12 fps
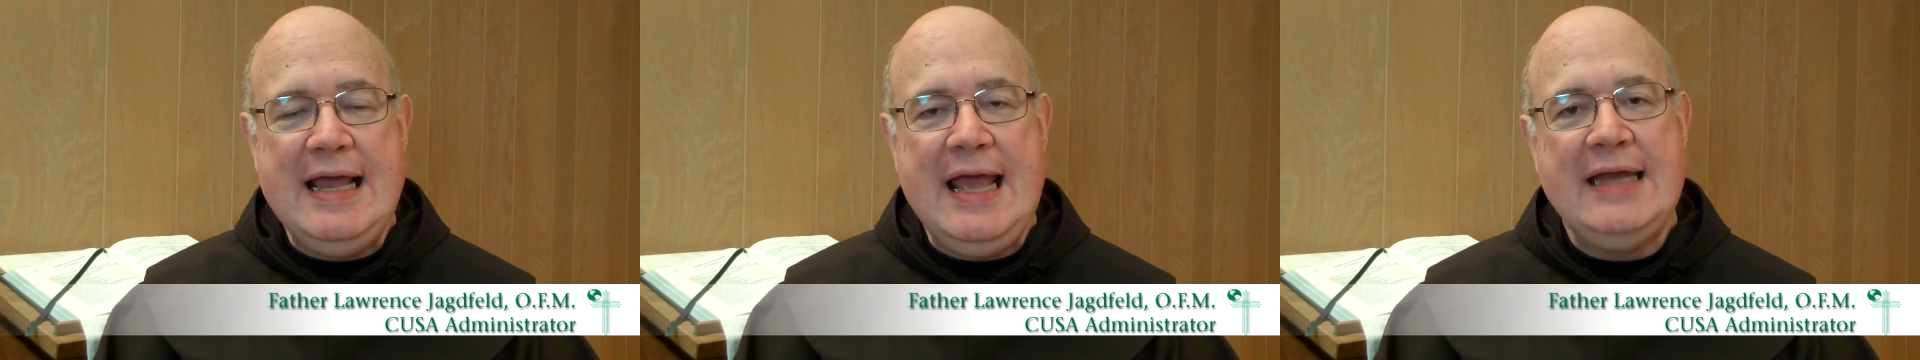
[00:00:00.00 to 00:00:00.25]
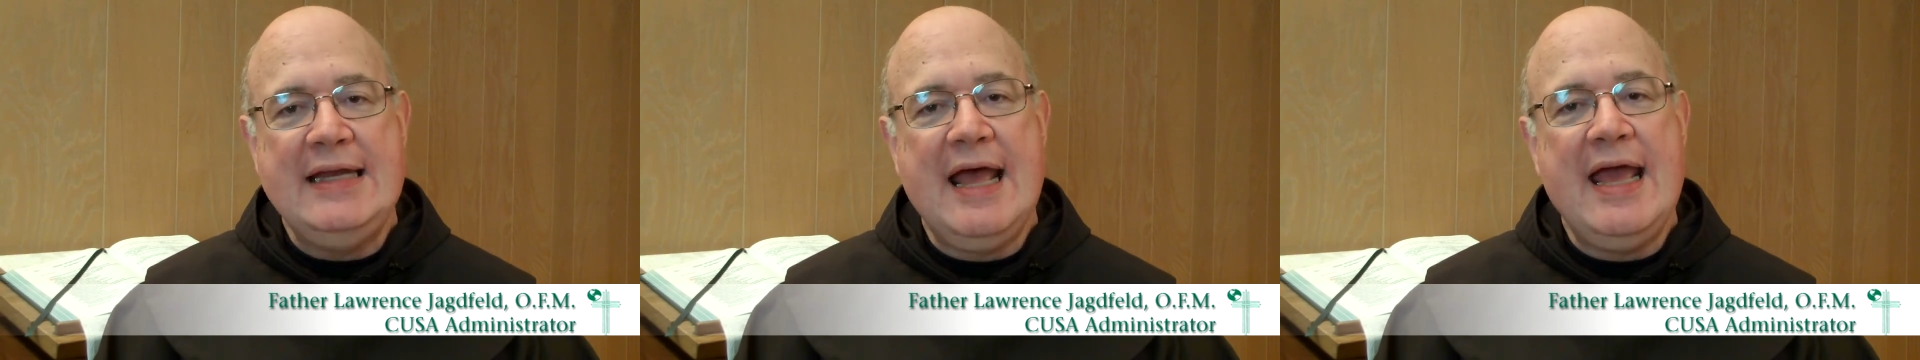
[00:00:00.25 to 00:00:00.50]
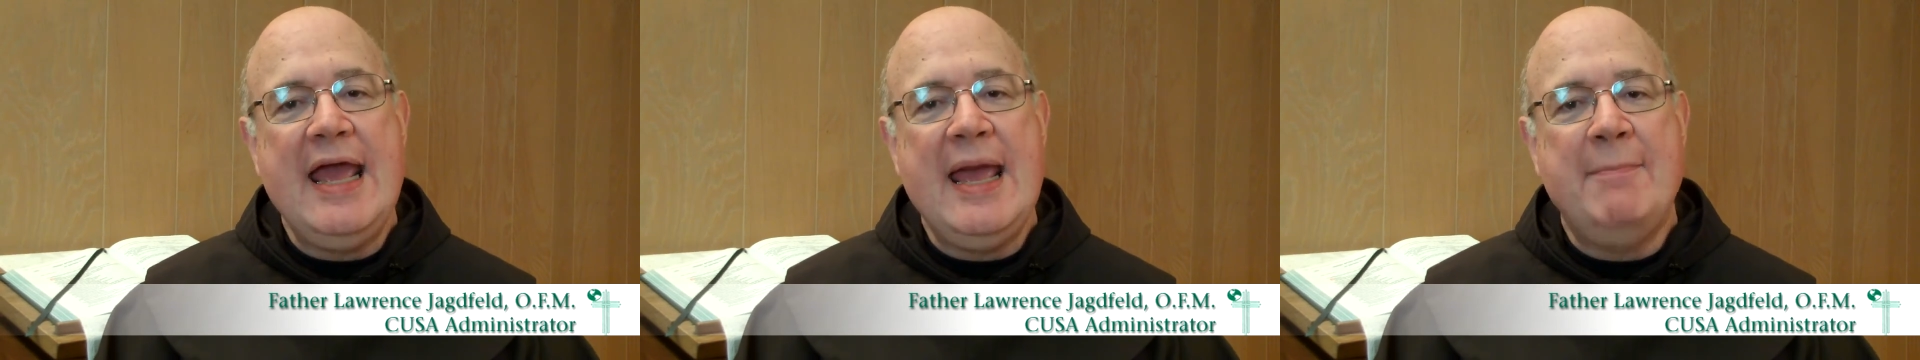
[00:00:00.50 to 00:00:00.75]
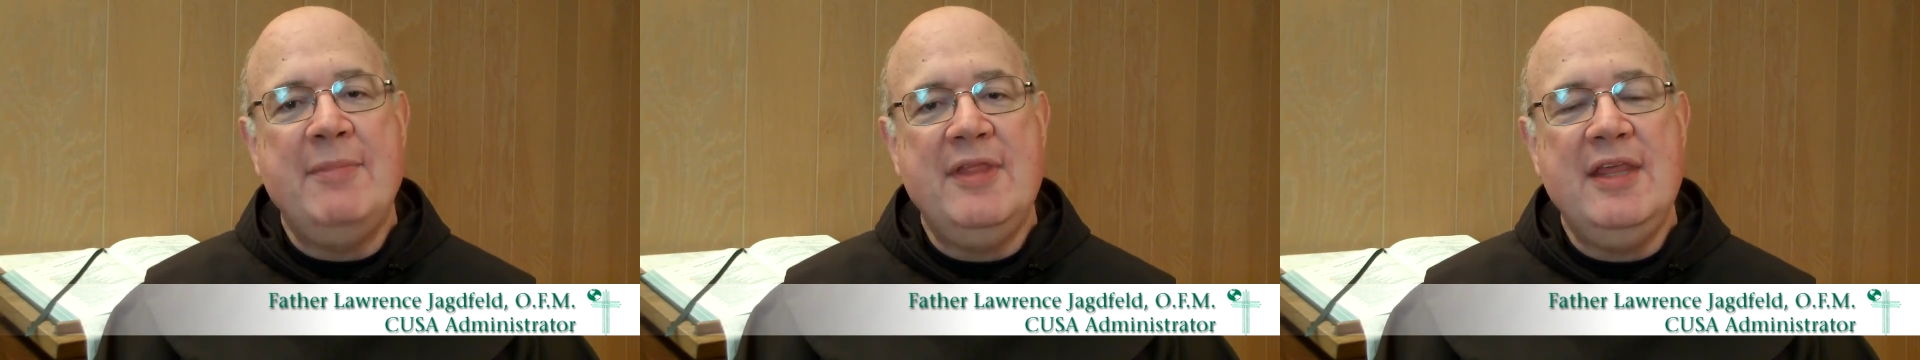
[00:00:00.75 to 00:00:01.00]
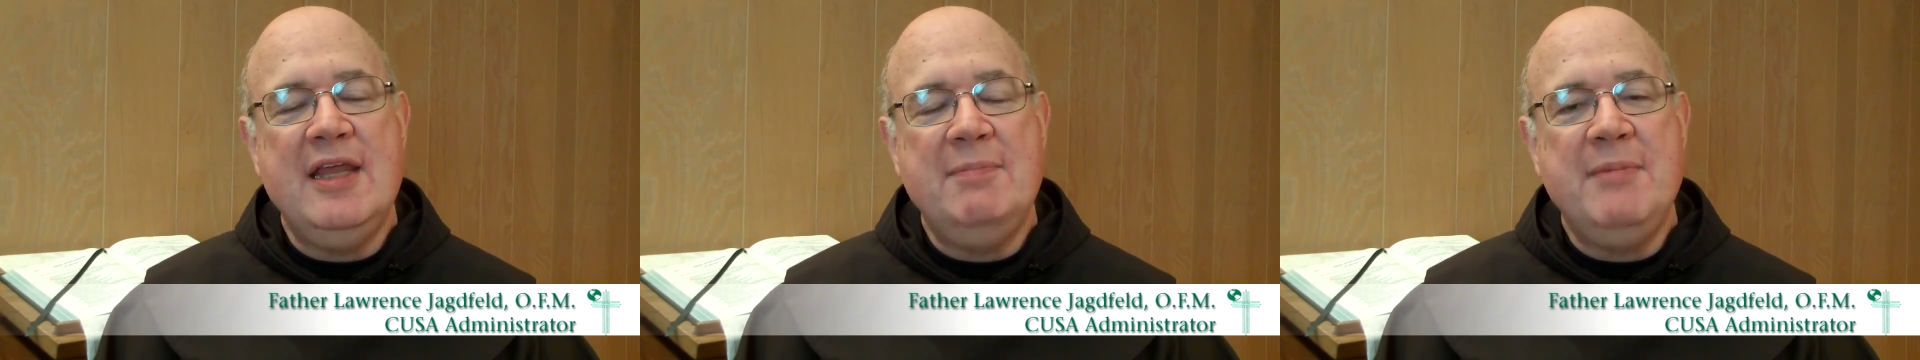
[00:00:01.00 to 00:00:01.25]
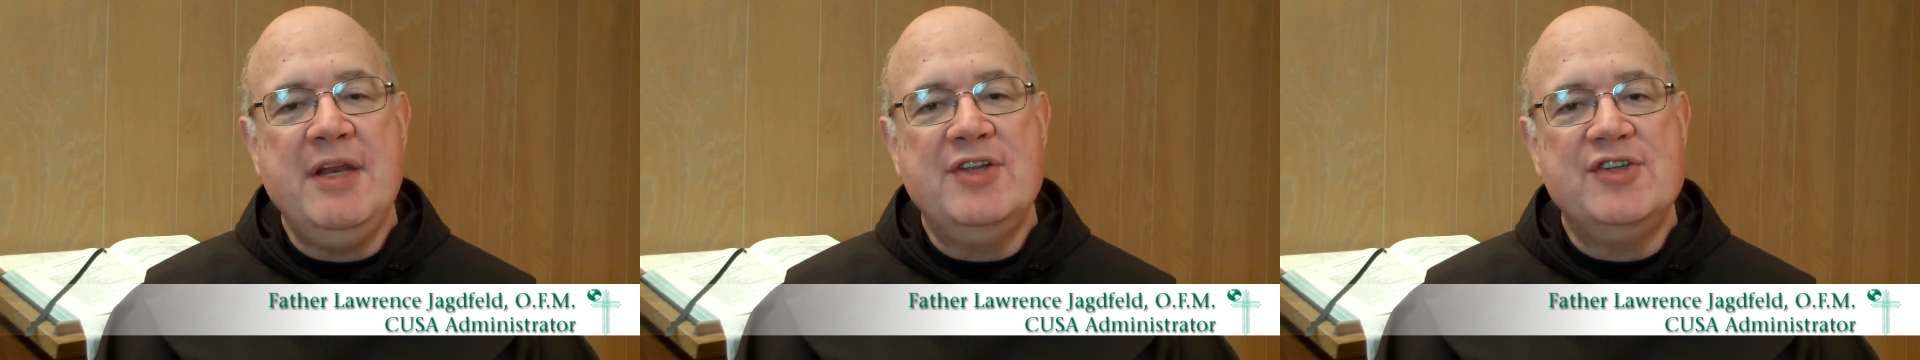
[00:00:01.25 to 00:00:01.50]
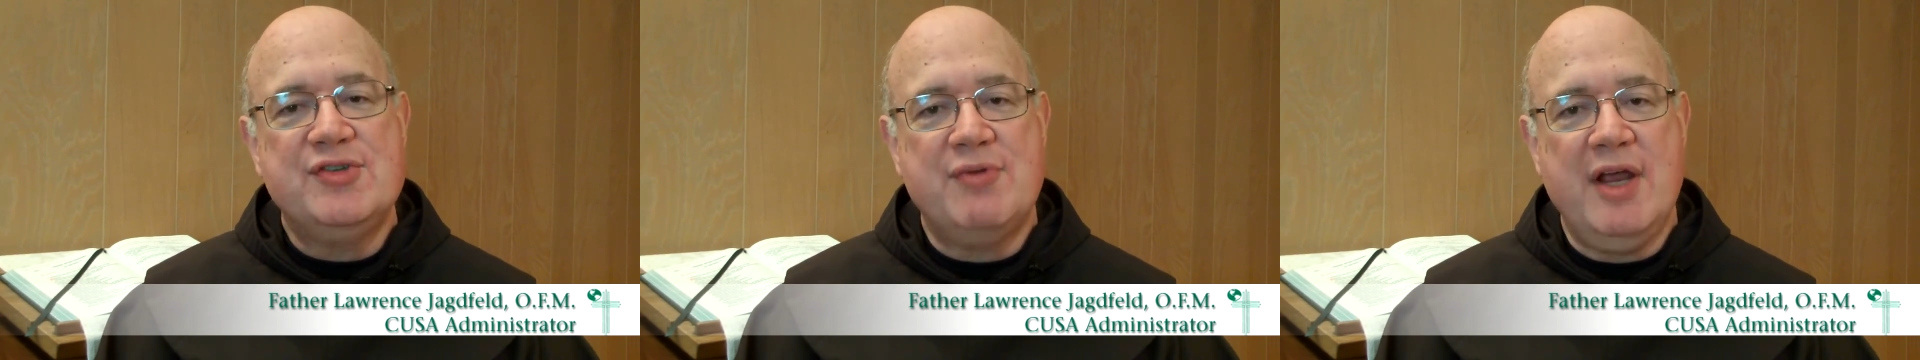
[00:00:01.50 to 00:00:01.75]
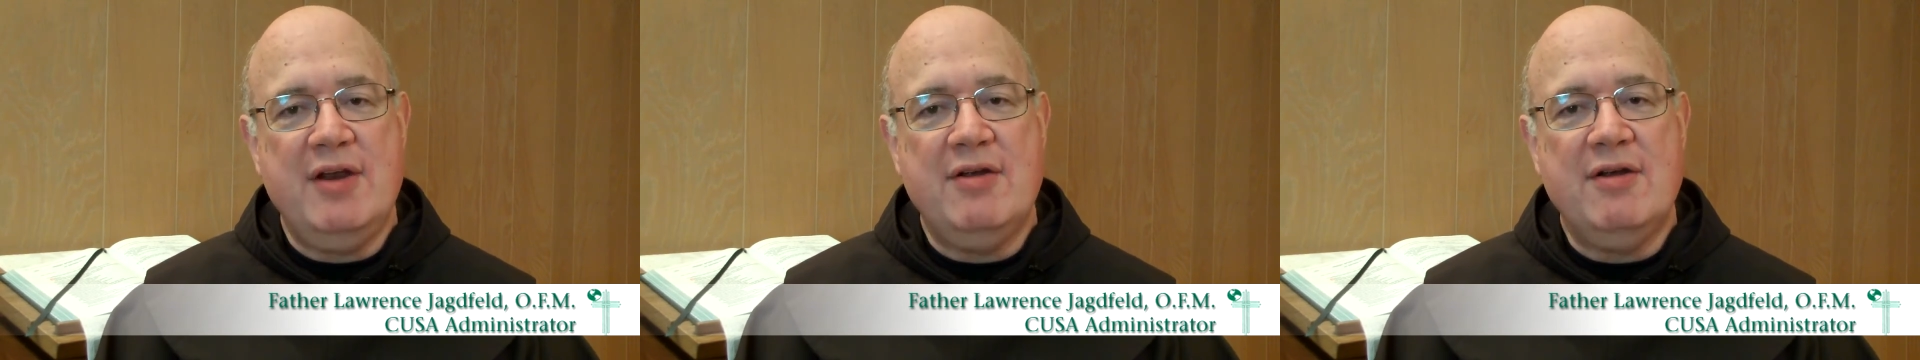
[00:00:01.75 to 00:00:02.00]
and I am the
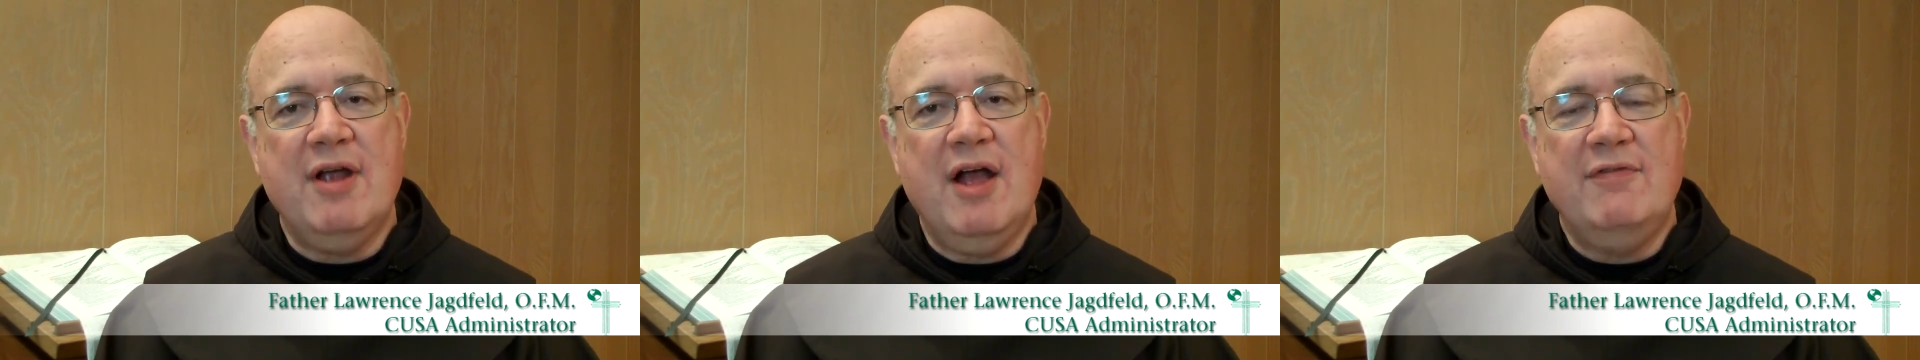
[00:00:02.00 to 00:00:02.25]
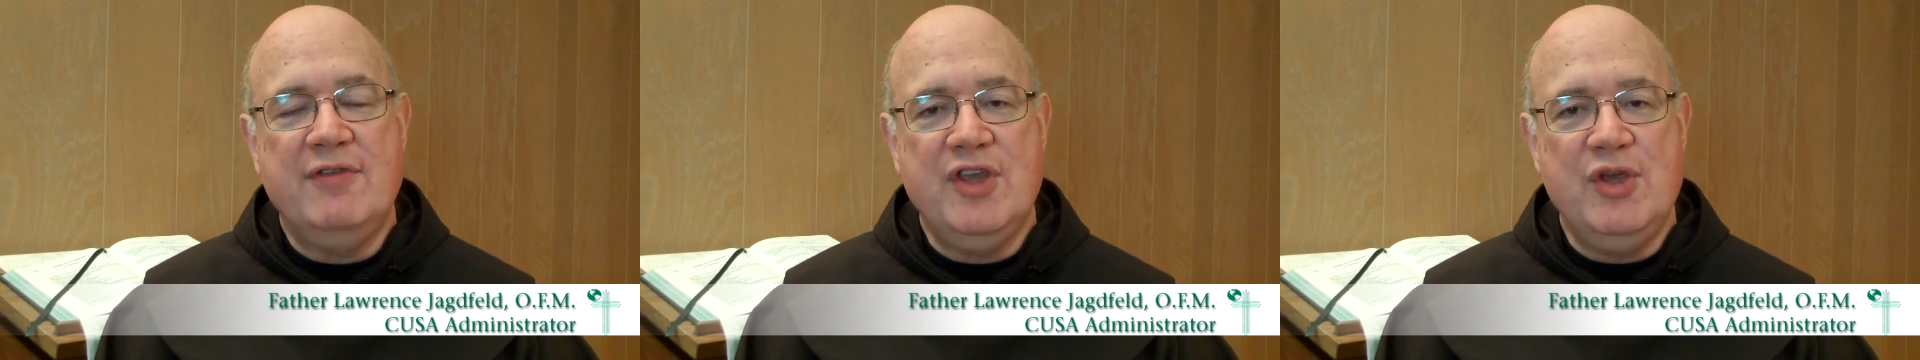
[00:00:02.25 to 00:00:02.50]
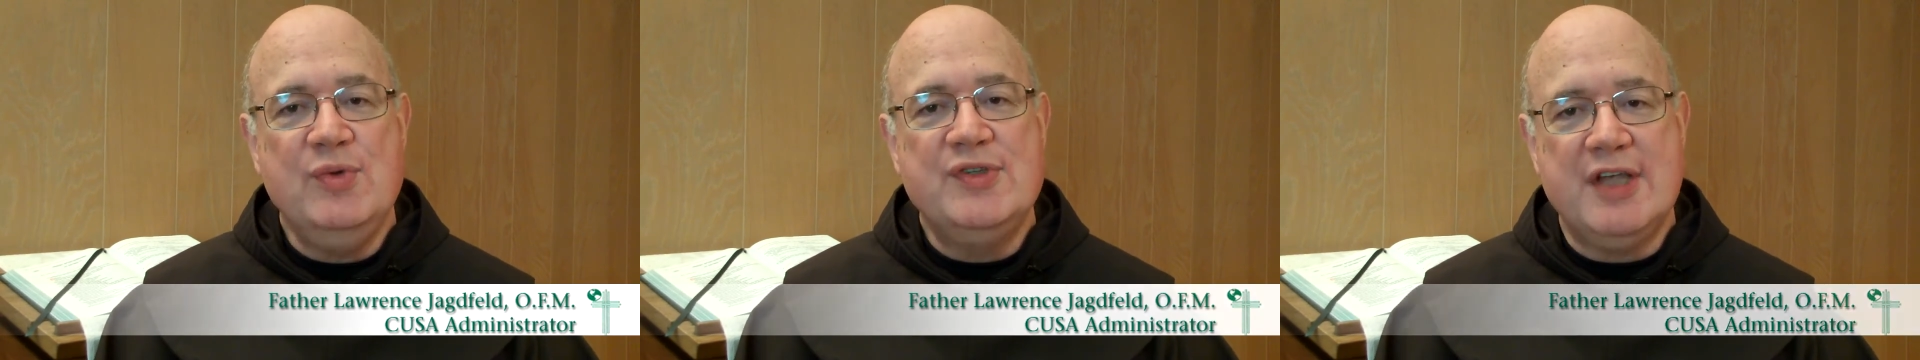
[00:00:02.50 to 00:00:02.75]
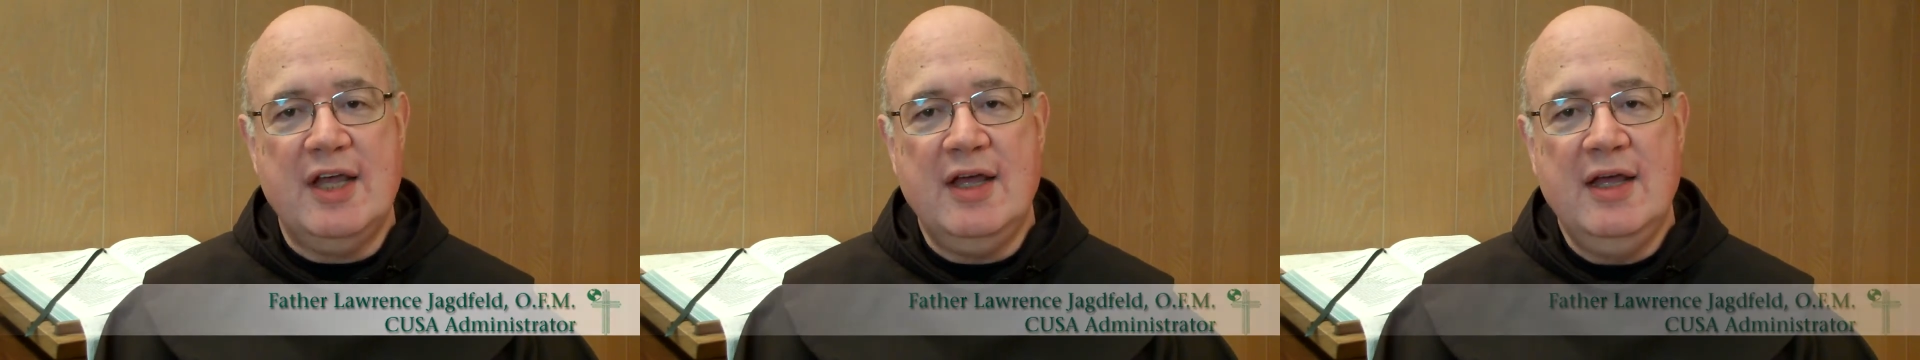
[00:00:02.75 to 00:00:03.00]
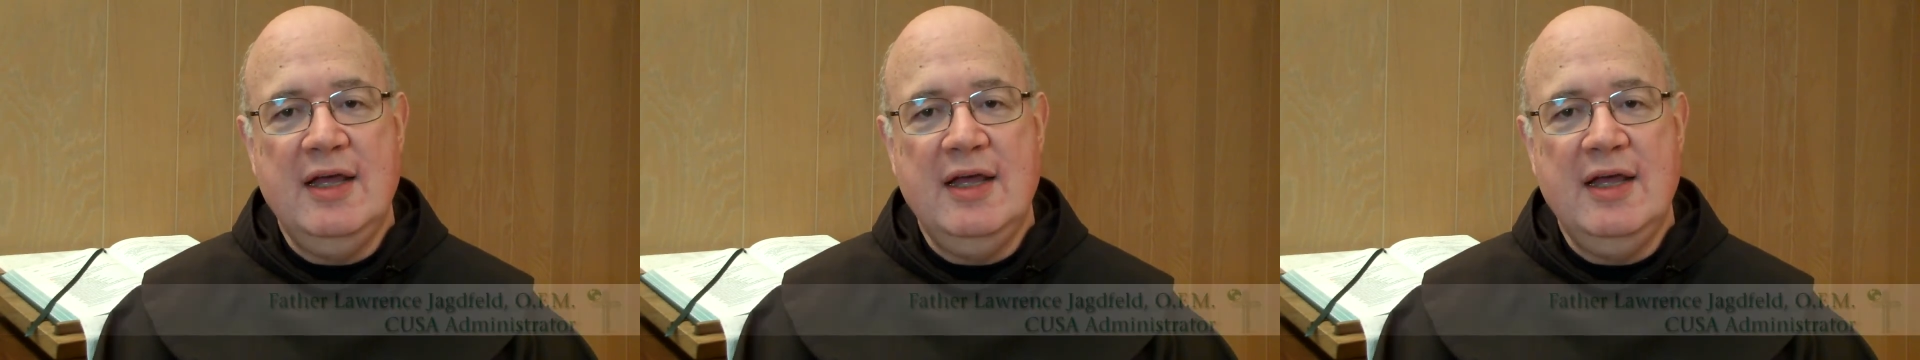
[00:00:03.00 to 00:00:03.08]
administrator of CUSA,